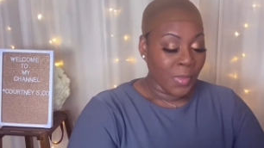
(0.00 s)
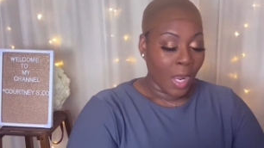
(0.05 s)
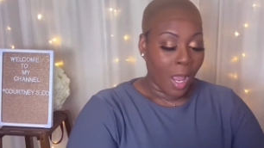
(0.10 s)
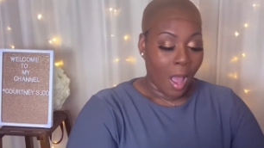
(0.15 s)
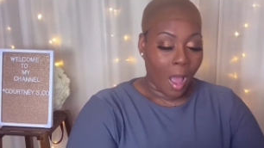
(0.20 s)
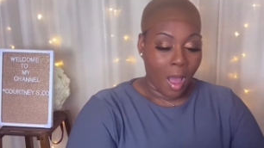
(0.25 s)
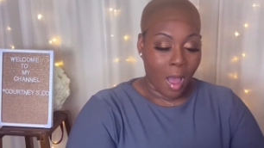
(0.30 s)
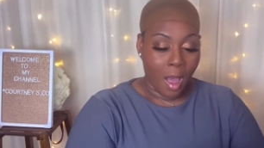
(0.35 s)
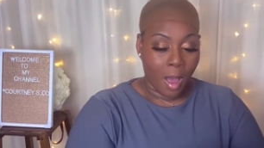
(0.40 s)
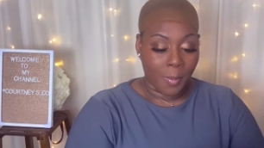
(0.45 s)

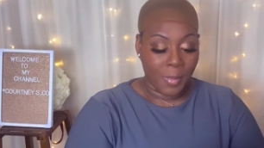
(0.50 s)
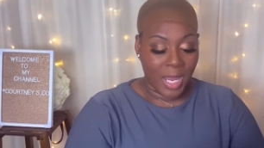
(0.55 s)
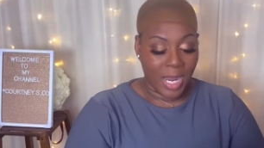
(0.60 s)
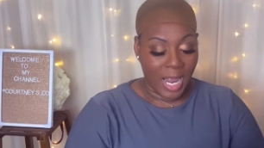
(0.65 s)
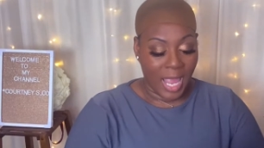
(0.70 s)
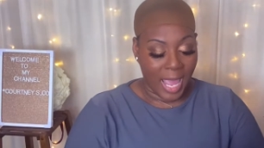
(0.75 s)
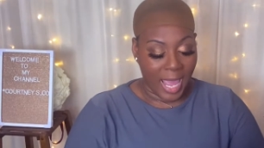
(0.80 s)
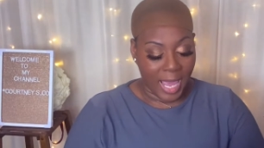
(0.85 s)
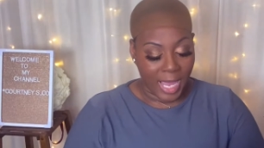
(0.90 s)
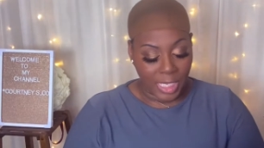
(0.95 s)
Um, it
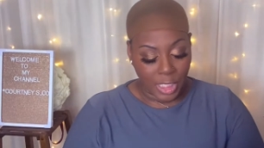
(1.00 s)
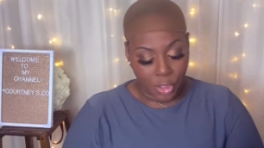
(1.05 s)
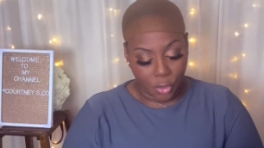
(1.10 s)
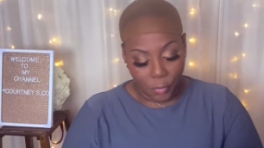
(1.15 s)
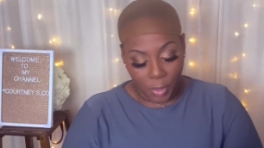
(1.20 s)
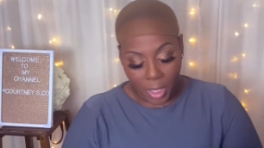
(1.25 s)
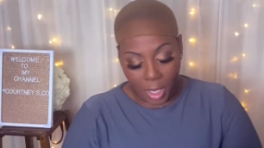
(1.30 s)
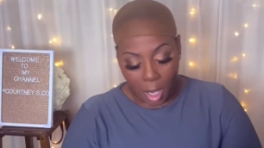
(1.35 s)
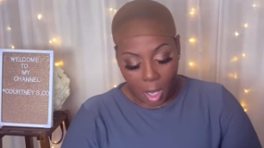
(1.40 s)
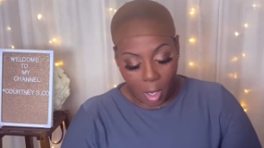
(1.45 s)
has
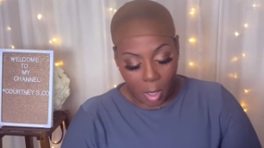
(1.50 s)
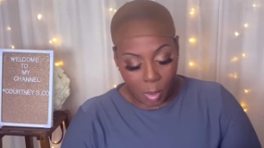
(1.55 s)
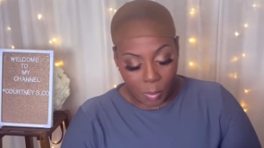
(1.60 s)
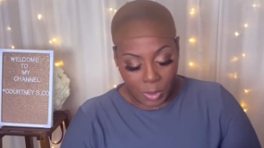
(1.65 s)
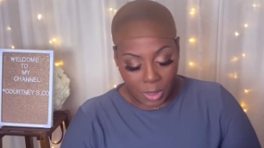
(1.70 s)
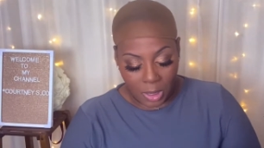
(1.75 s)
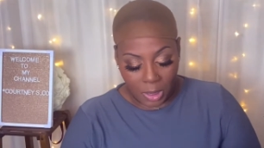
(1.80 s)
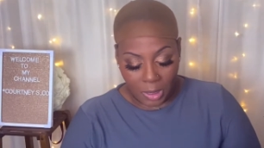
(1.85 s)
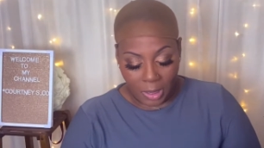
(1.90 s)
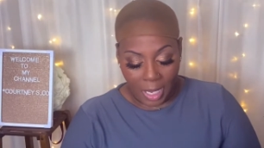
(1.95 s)
three
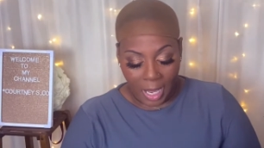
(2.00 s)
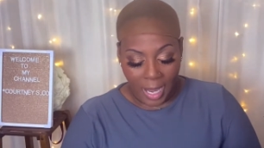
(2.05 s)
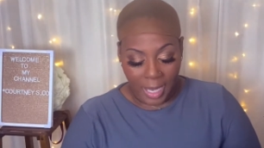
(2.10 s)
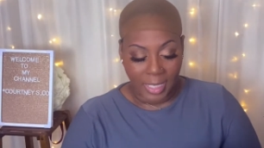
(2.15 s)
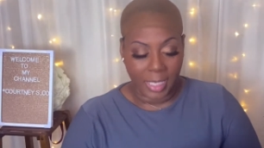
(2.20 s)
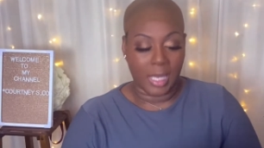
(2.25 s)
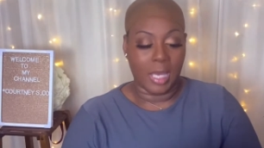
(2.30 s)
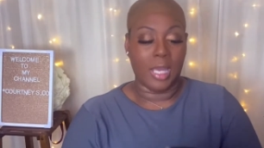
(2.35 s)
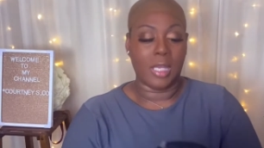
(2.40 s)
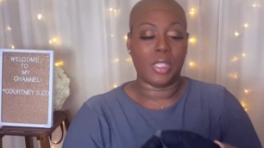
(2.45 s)
combs, look
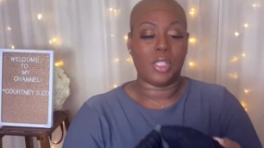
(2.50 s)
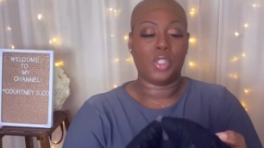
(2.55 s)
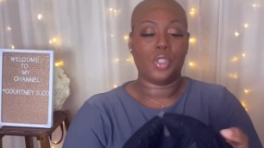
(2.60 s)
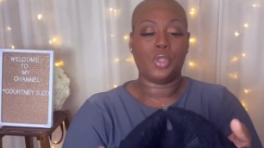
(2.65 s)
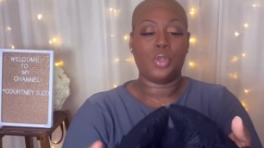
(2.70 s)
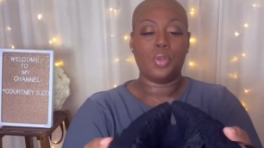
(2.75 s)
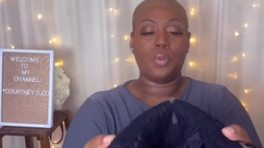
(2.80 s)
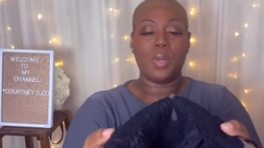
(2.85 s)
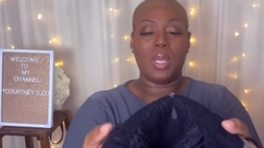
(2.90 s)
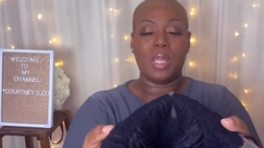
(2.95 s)
like. Yeah, it's
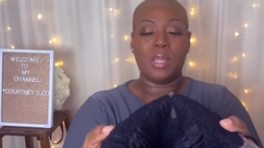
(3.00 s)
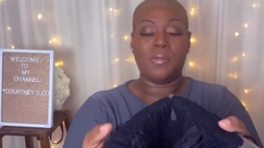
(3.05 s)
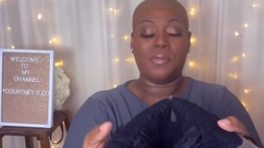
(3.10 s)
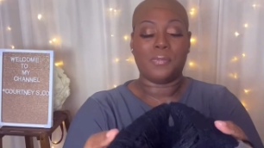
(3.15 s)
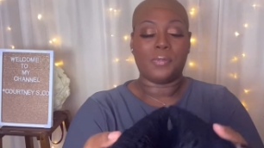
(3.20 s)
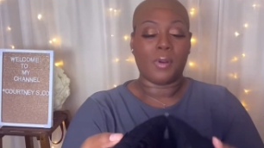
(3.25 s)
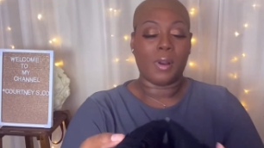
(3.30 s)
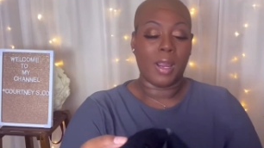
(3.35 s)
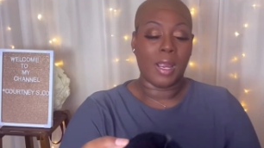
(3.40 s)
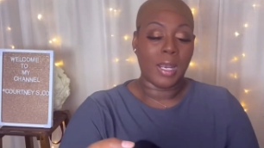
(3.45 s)
two in the
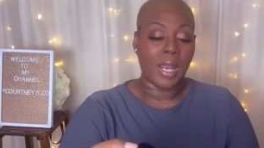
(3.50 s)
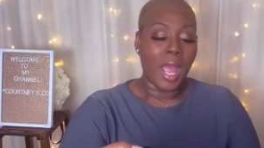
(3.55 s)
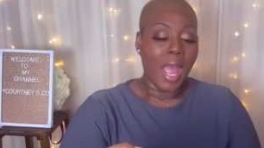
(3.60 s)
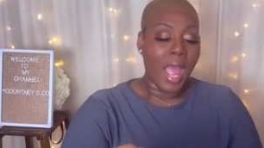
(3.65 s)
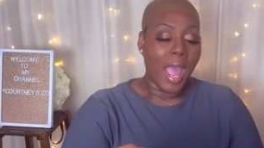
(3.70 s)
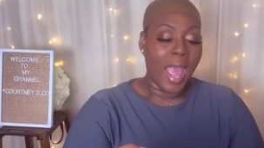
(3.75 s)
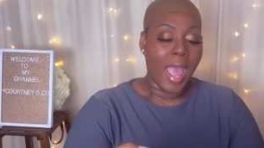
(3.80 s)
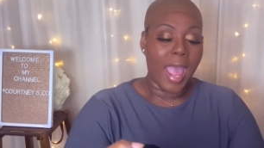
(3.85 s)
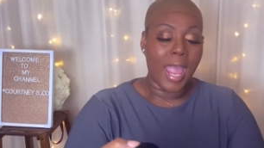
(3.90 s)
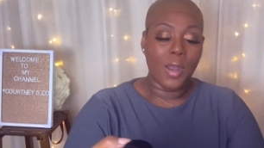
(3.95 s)
front
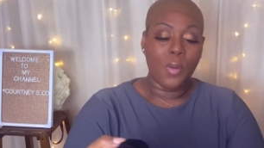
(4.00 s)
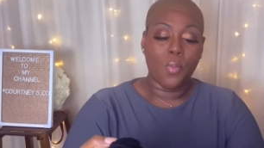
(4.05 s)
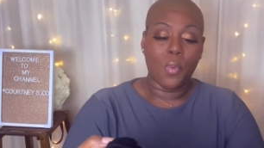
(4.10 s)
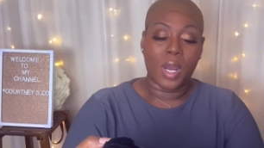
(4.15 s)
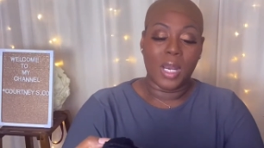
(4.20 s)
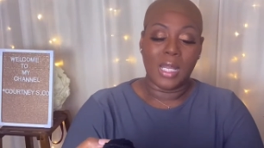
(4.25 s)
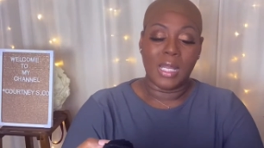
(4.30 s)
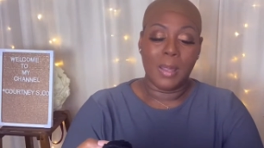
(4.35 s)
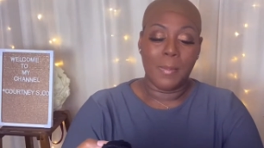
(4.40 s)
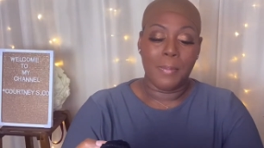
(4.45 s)
and
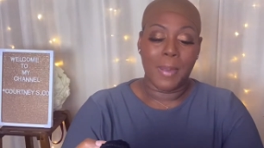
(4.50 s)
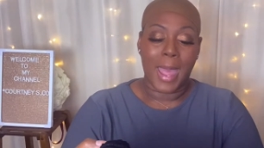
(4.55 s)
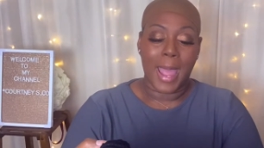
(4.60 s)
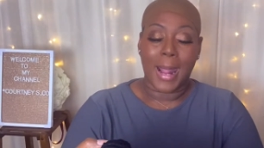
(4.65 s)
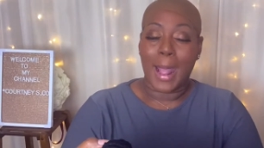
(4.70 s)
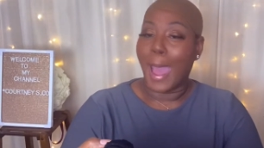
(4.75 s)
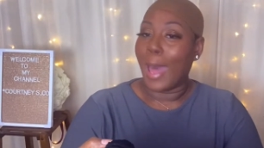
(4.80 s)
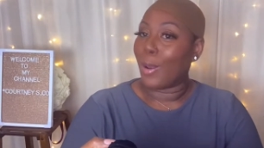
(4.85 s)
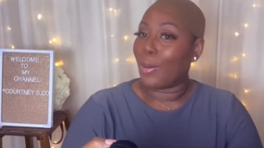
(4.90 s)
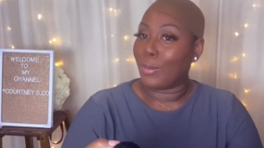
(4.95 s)
one in the
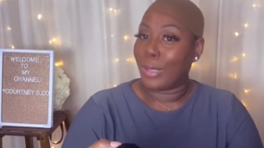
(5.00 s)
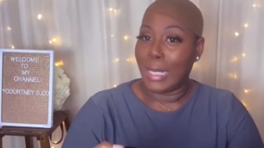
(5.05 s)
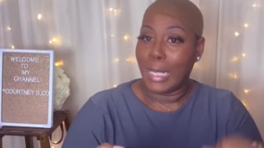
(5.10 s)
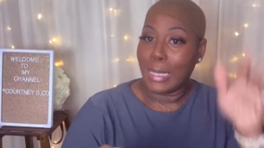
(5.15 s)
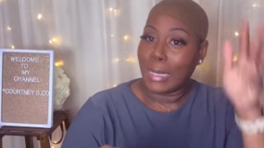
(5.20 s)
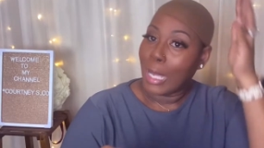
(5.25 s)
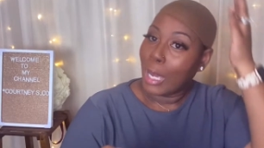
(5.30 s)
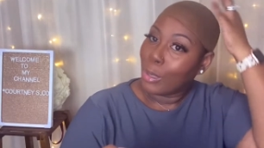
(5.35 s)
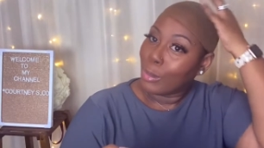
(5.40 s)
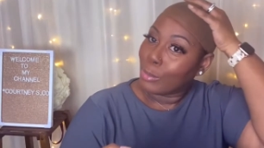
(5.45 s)
back. I don't
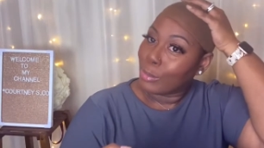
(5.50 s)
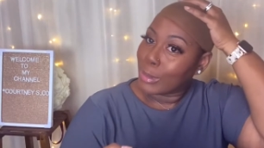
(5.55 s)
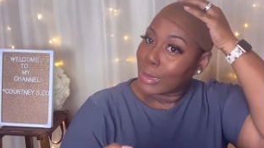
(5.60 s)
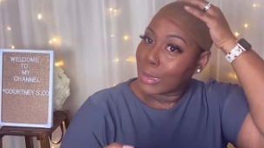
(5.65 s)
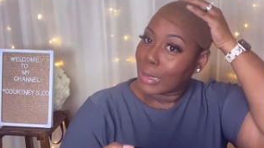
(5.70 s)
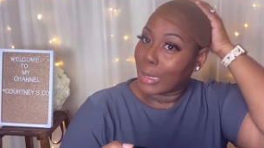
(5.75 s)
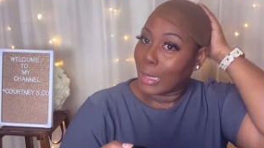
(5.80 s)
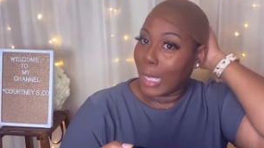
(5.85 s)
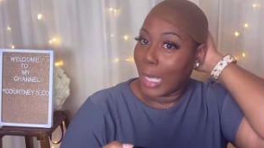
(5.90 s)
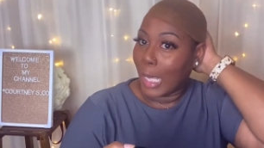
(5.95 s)
need
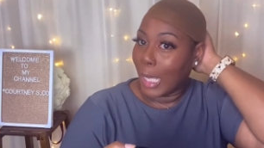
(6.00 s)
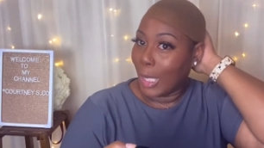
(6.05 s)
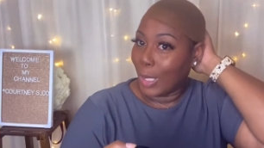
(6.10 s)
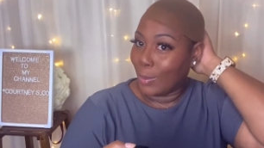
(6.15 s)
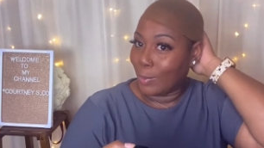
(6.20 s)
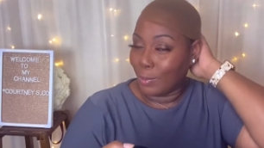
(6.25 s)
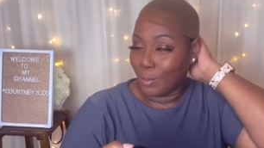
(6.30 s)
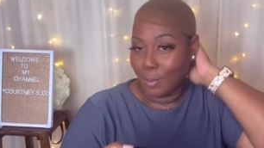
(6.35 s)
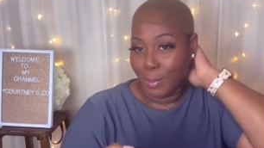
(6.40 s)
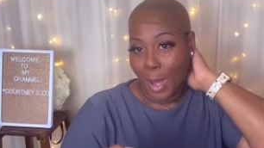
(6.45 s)
those.
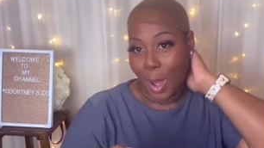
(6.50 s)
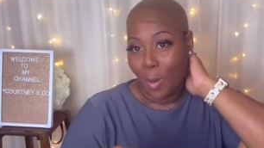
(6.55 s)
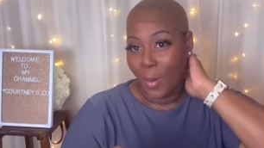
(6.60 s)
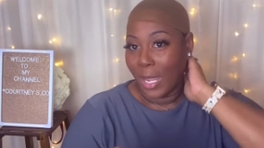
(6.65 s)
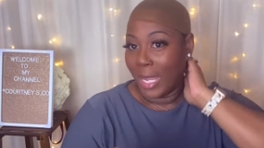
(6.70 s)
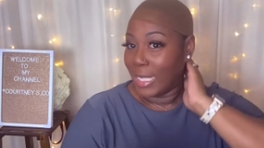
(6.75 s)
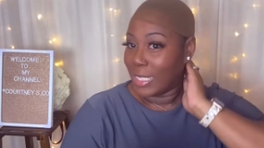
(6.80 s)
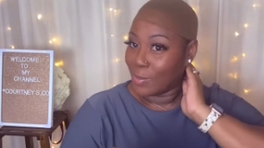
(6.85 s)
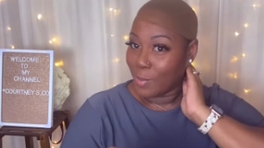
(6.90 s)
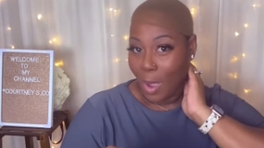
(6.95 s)
Um, bald
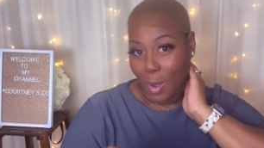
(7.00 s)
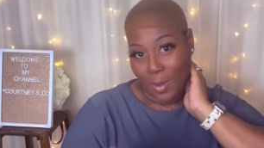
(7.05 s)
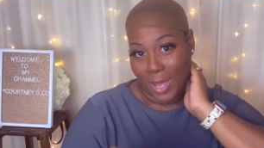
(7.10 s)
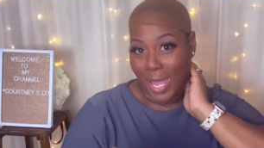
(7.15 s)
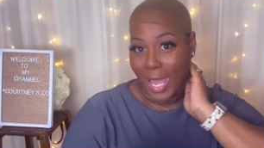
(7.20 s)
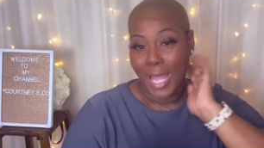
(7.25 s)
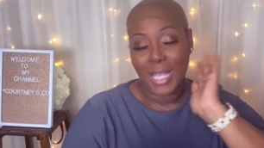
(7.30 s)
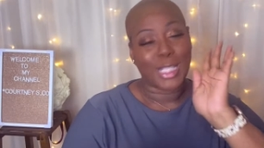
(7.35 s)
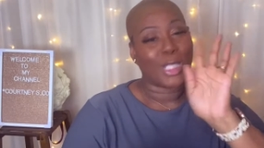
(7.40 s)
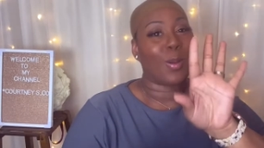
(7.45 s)
head, small
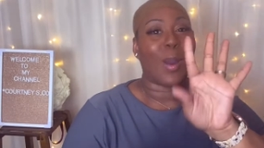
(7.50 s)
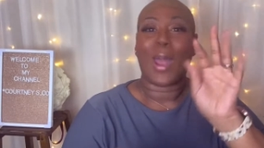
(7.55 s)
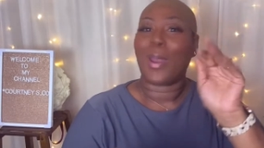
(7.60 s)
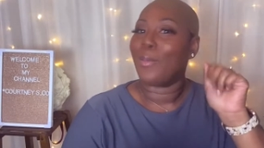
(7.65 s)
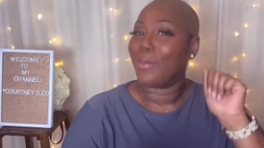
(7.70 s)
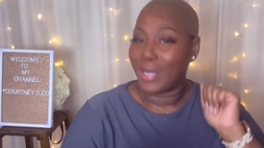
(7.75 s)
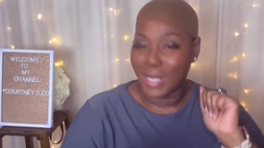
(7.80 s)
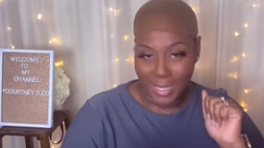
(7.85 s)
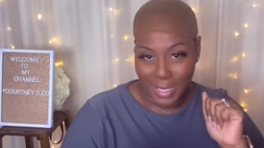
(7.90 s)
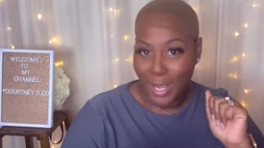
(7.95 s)
head, so I
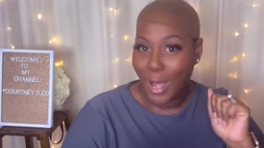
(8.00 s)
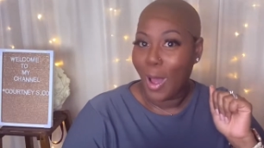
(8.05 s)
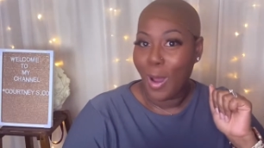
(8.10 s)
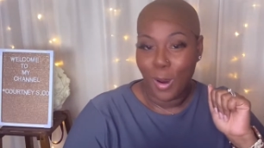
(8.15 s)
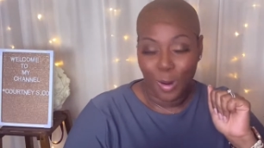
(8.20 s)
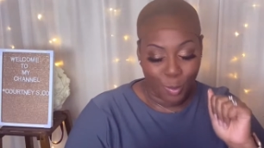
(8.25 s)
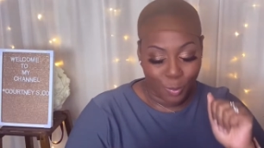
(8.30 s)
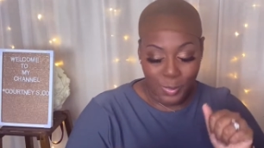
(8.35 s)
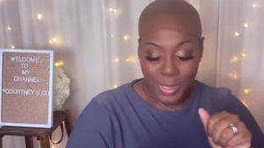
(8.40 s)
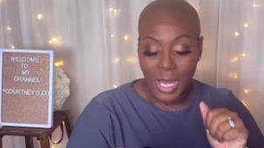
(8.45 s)
don't need the
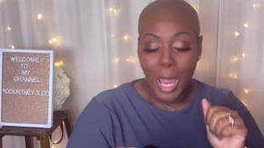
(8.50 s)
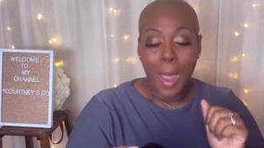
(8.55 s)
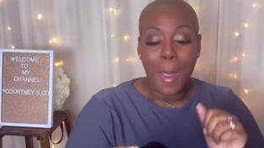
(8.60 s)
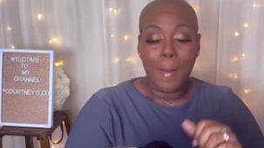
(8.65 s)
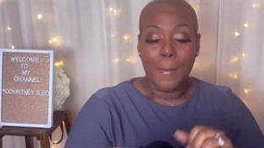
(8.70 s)
combs.